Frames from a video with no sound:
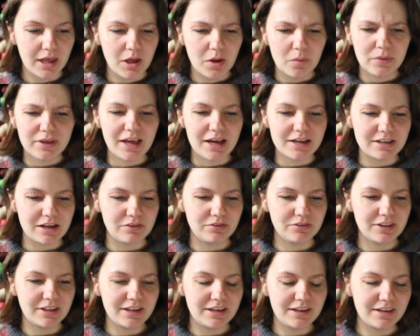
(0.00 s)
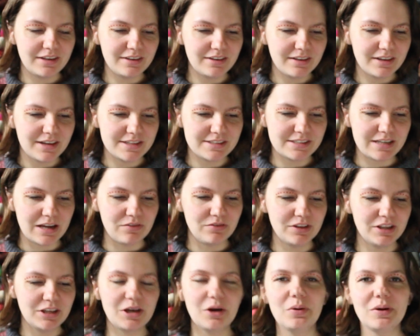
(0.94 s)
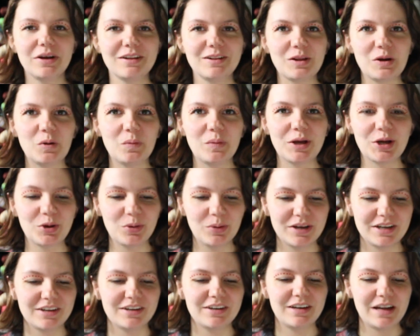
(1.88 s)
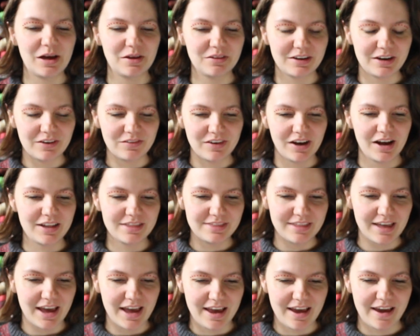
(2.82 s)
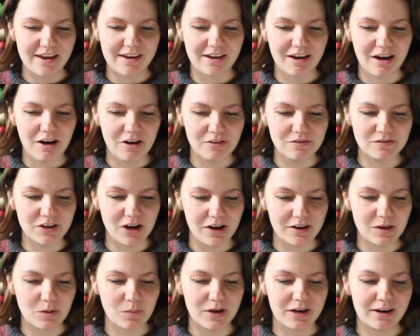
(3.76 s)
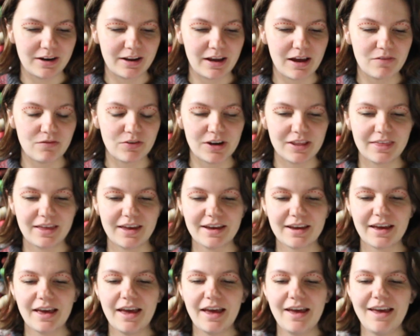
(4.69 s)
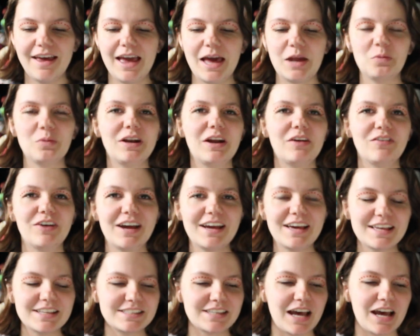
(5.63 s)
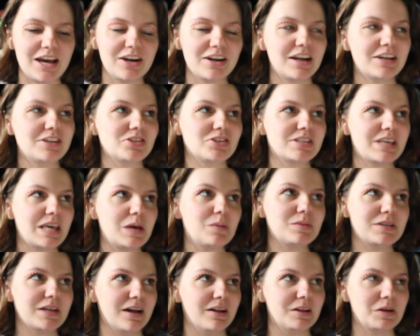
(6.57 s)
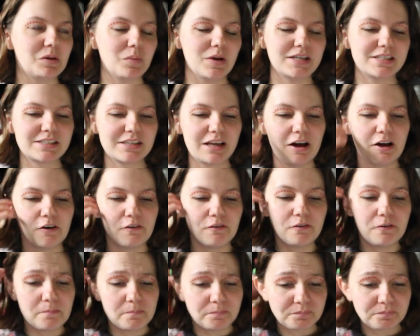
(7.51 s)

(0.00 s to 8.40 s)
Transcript: But yeah, it's definitely going a little bit quicker now that I've gotten the hang of documenting everything. And whenever I get tired, I just keep telling myself,